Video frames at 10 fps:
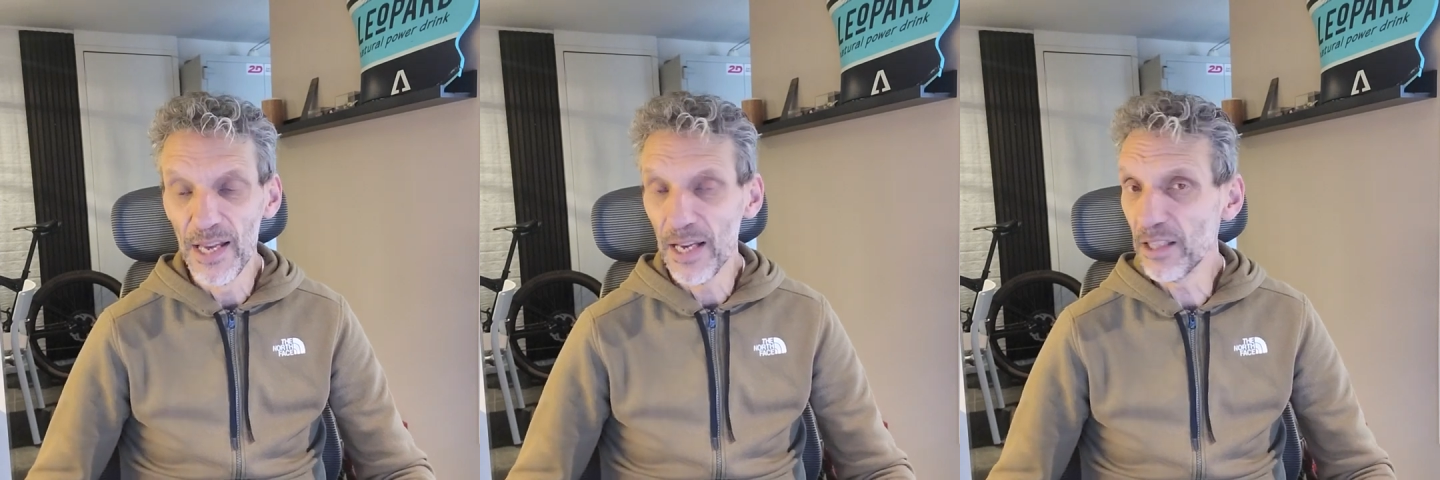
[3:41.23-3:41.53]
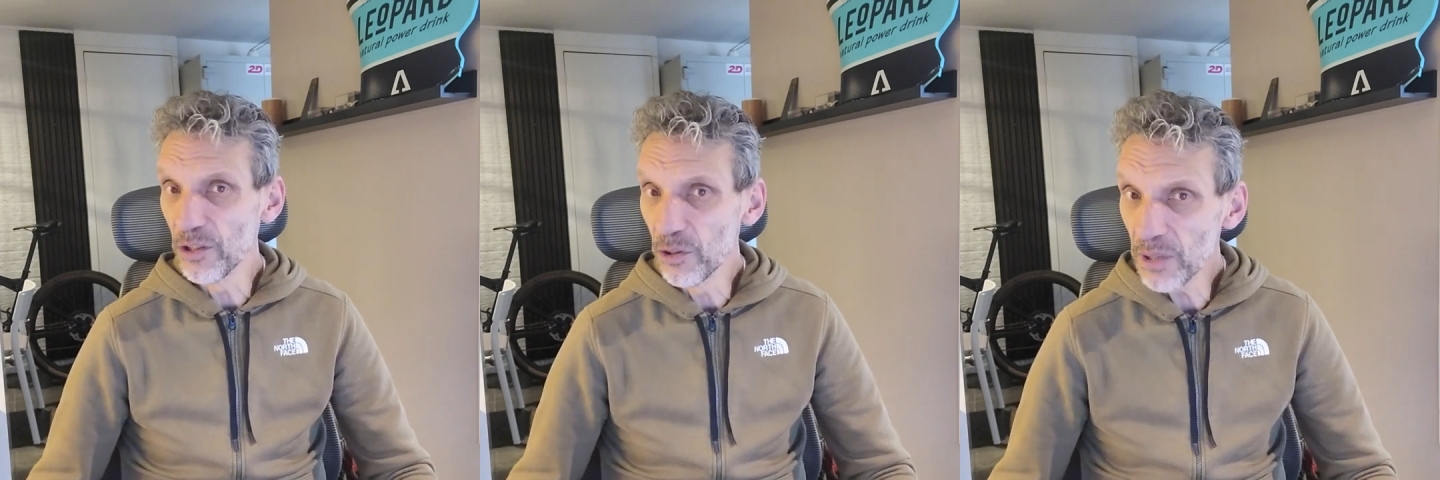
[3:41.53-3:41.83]

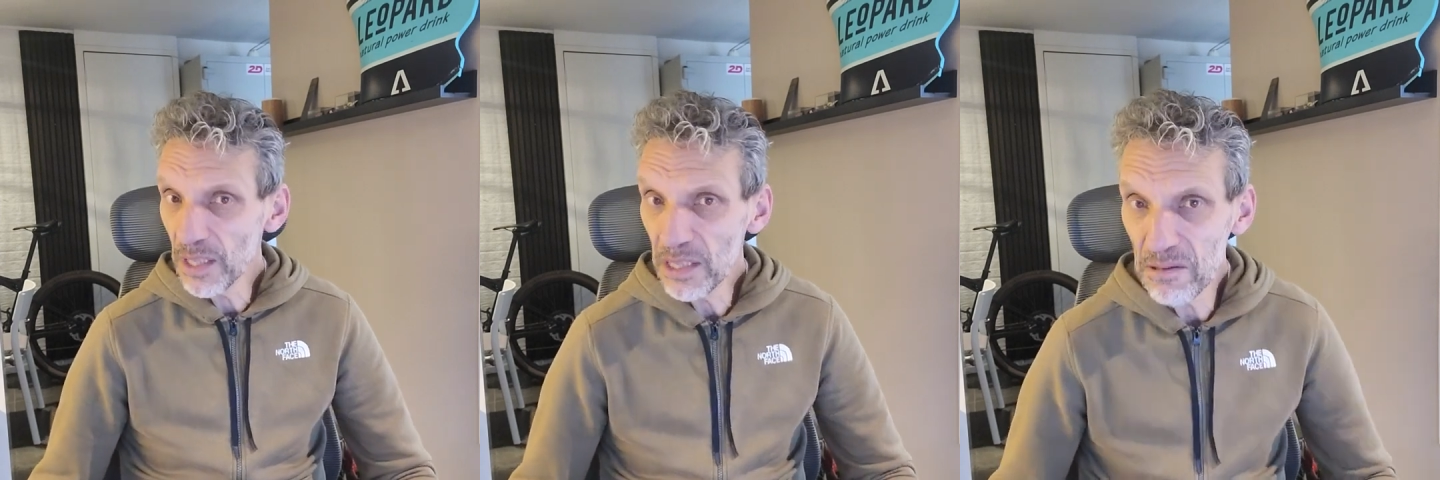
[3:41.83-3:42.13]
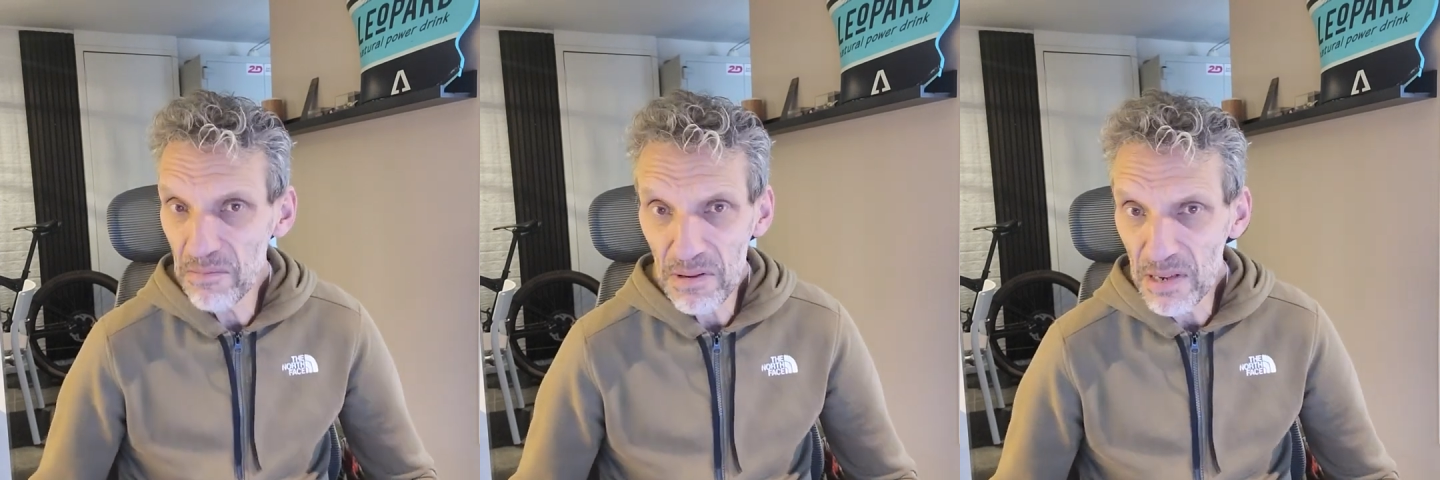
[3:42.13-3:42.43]
And the
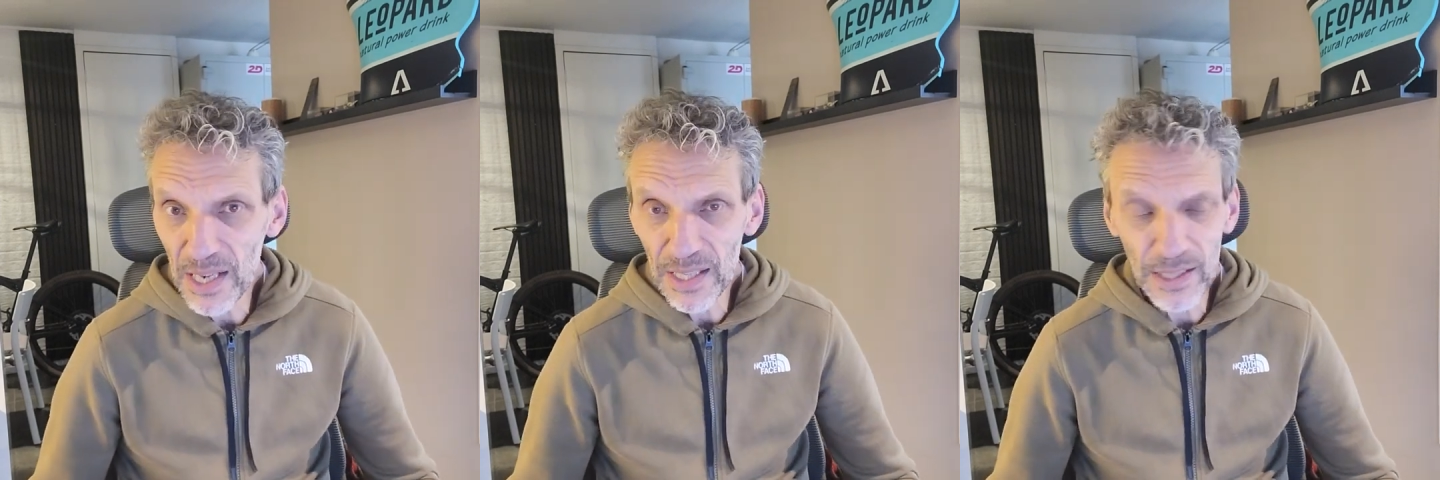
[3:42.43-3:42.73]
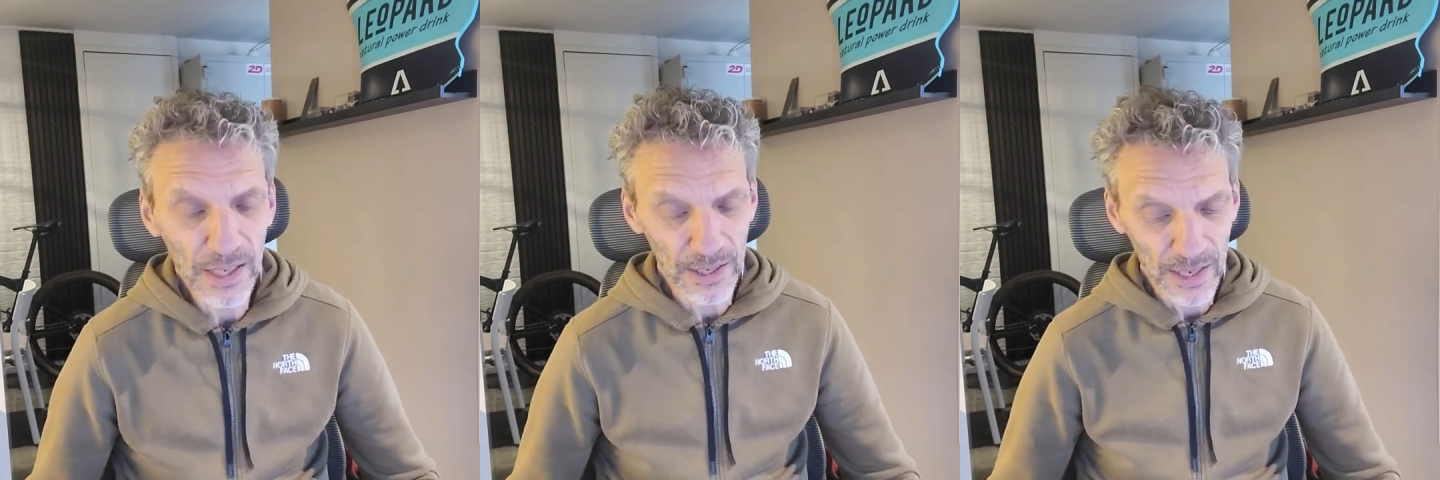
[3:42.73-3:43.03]
rookie,
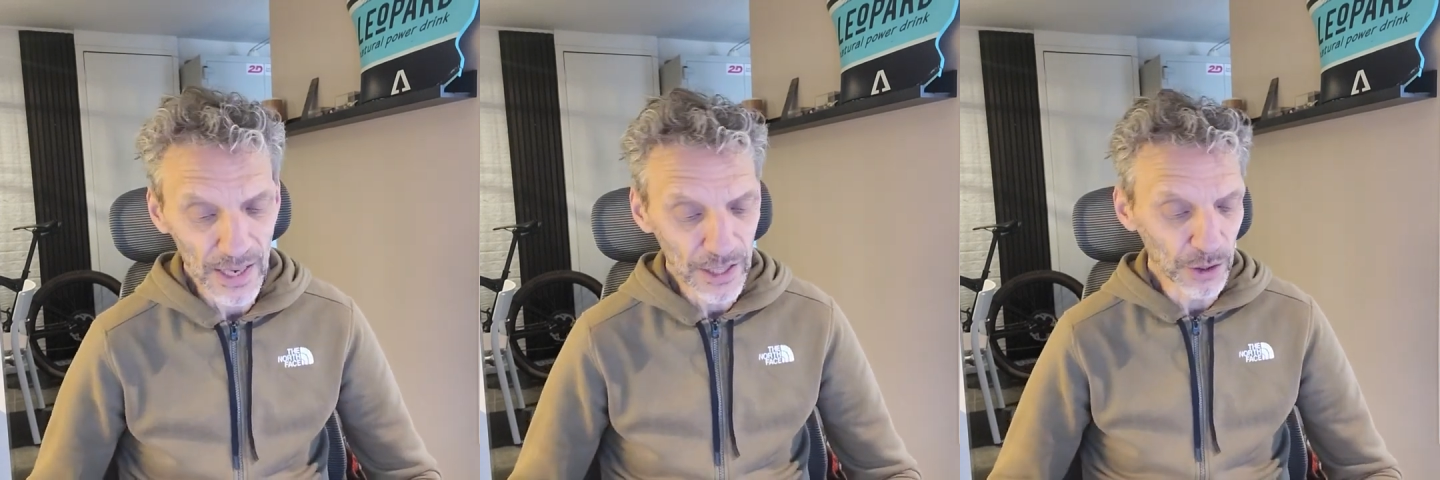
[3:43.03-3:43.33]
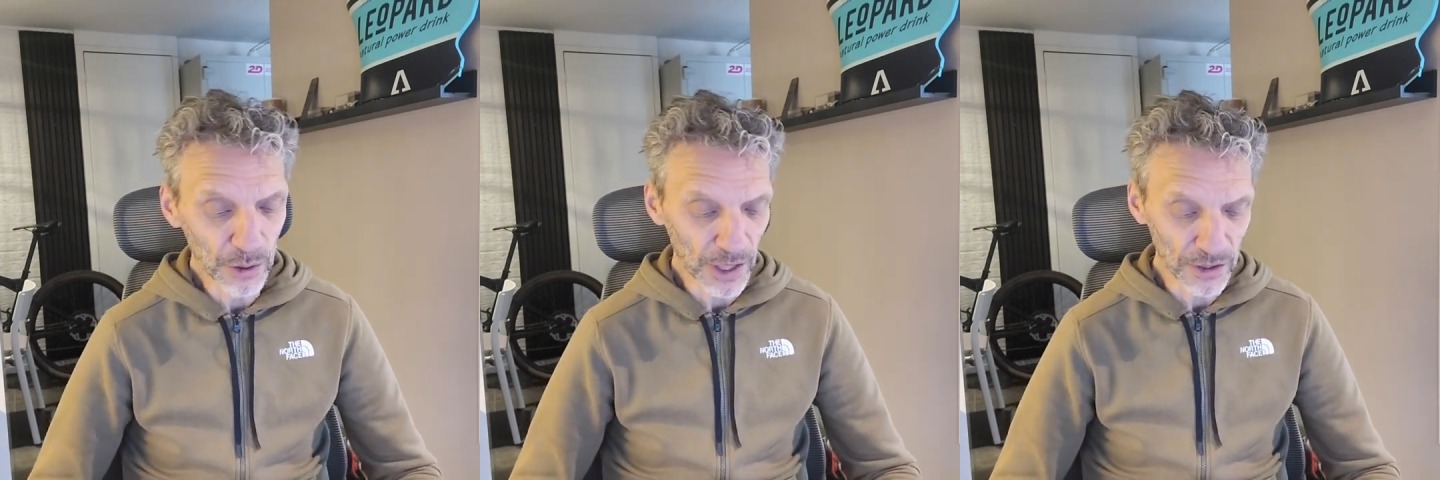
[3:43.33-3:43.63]

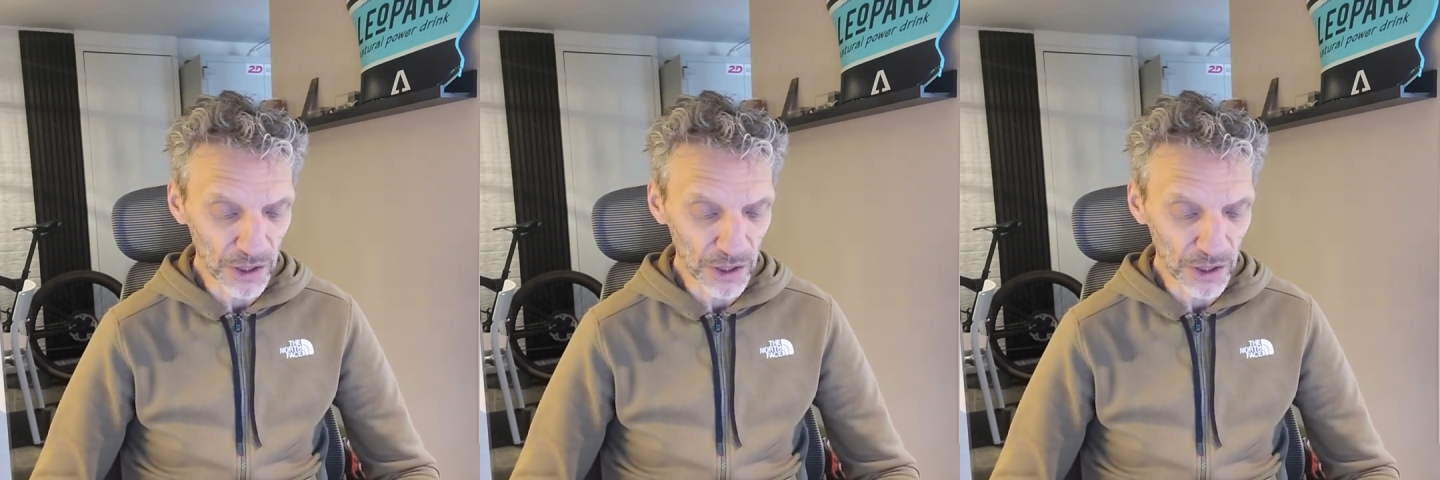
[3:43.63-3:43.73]
Ayagura,